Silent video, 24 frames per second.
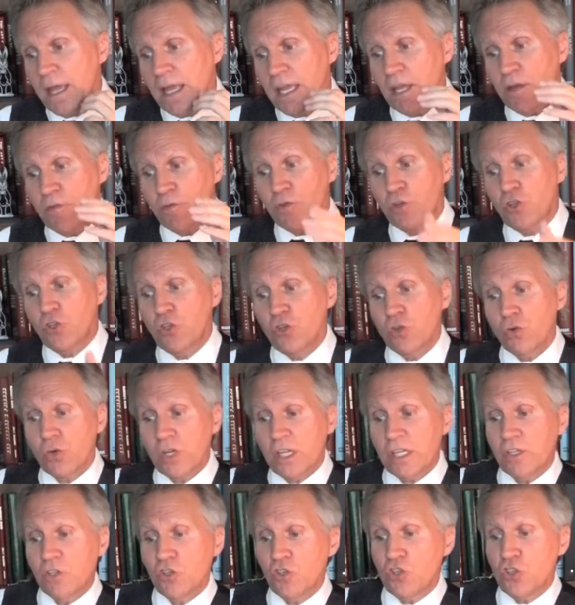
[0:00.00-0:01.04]
if you
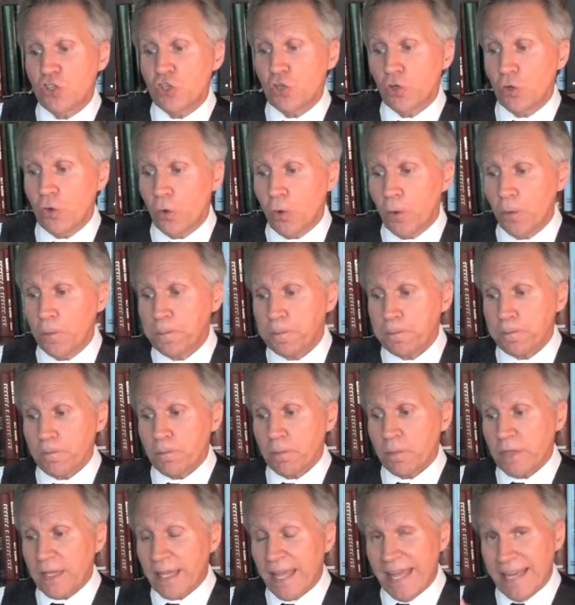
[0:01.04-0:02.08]
can do
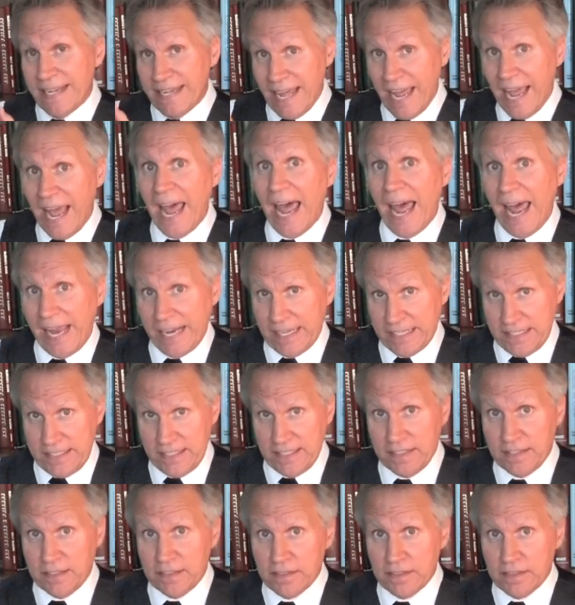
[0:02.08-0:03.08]
an act,